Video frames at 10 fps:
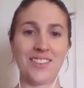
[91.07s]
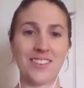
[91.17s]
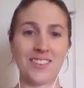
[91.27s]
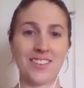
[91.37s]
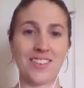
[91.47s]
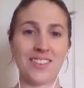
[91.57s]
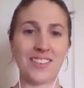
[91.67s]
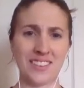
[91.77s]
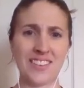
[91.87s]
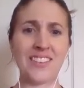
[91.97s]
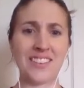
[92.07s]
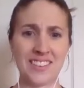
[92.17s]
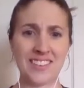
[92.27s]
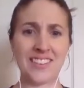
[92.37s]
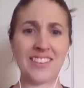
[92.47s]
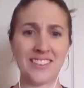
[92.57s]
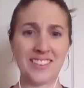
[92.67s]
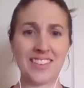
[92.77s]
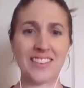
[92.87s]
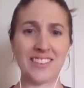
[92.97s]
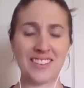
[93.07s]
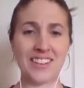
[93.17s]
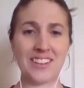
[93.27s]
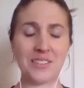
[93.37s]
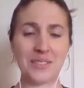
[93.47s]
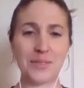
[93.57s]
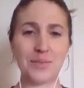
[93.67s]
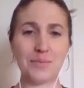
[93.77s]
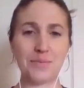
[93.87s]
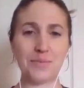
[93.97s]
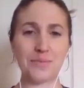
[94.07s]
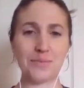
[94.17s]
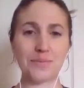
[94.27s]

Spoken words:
The person shown says nothing.